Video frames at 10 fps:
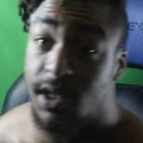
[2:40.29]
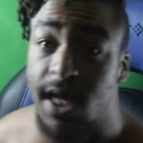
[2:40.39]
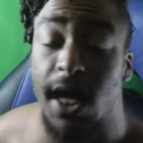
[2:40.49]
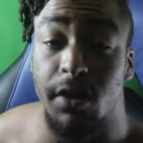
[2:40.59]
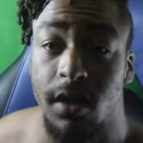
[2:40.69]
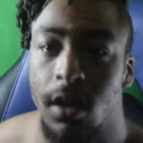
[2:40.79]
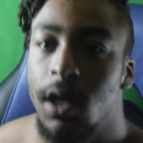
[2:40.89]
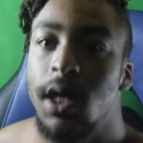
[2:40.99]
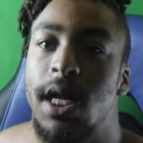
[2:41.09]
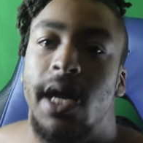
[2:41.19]
Thee Stallion.
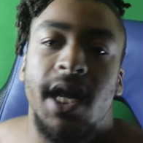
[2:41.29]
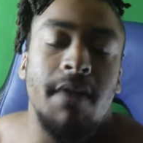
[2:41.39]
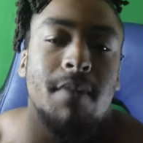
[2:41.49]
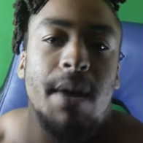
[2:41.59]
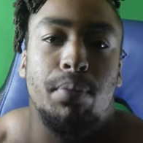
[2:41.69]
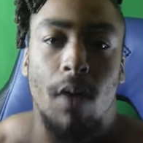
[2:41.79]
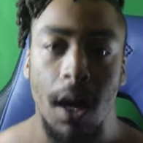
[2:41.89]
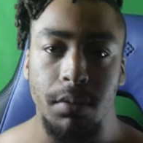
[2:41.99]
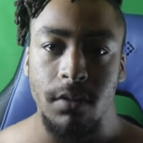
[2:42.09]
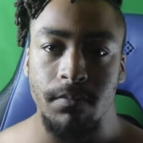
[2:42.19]
Now, it ain't my
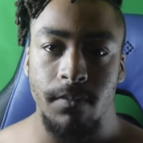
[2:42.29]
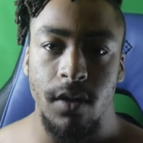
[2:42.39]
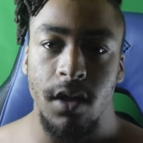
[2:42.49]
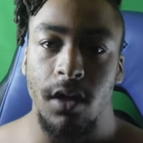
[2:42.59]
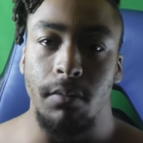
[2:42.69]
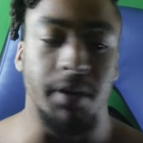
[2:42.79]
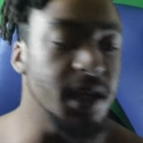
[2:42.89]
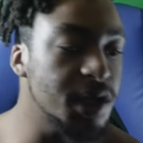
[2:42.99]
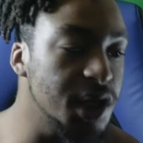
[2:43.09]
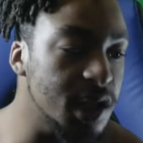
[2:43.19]
problem, but
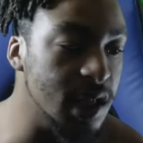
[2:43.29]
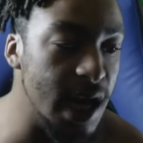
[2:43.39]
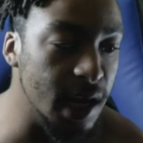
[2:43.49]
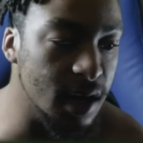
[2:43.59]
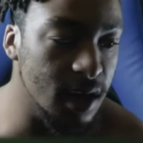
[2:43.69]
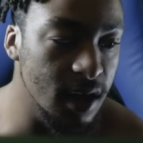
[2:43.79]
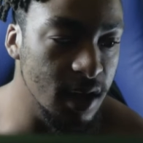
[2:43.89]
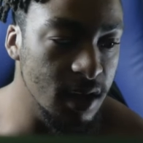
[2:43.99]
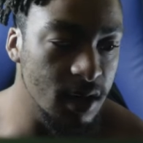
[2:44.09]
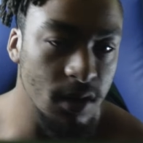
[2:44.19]
it's just like,
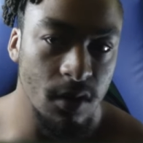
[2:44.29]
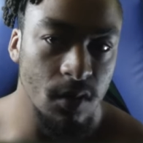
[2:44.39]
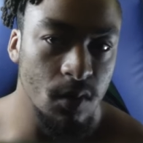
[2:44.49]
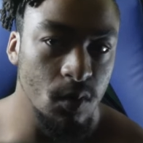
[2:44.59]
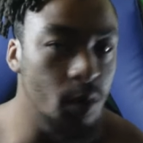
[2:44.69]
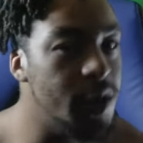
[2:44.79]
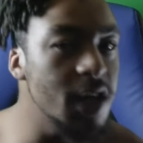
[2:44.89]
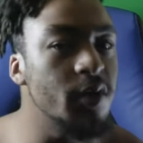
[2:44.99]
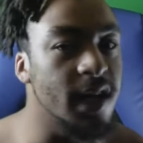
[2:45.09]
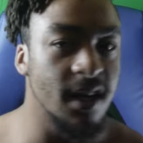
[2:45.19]
what we
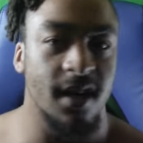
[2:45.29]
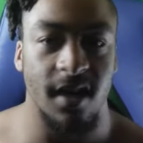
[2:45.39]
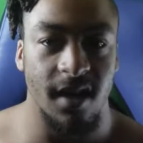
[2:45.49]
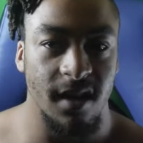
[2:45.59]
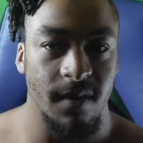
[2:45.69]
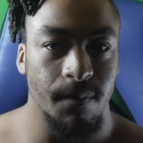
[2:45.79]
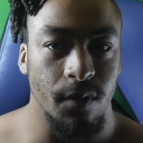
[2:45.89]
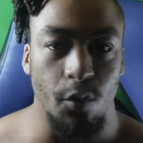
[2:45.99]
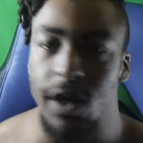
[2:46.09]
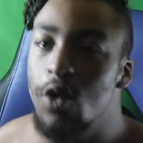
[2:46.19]
doing?
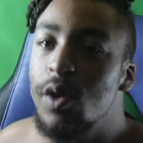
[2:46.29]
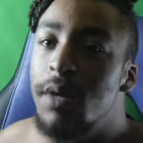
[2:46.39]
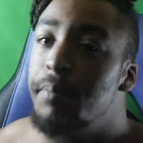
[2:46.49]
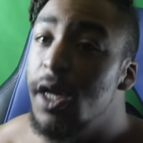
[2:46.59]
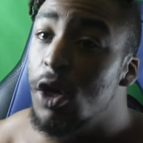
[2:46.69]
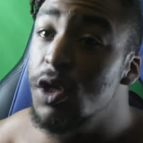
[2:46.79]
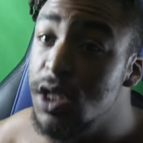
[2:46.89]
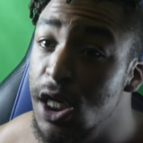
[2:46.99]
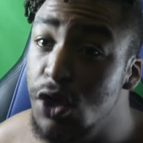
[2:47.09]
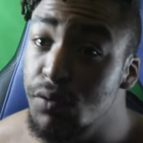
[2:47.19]
We don't want to be
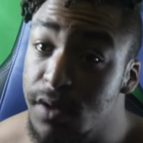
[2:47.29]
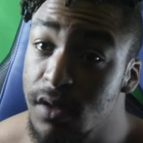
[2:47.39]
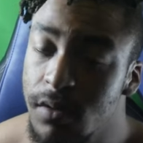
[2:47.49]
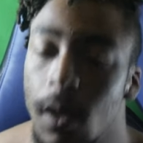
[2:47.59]
ourselves.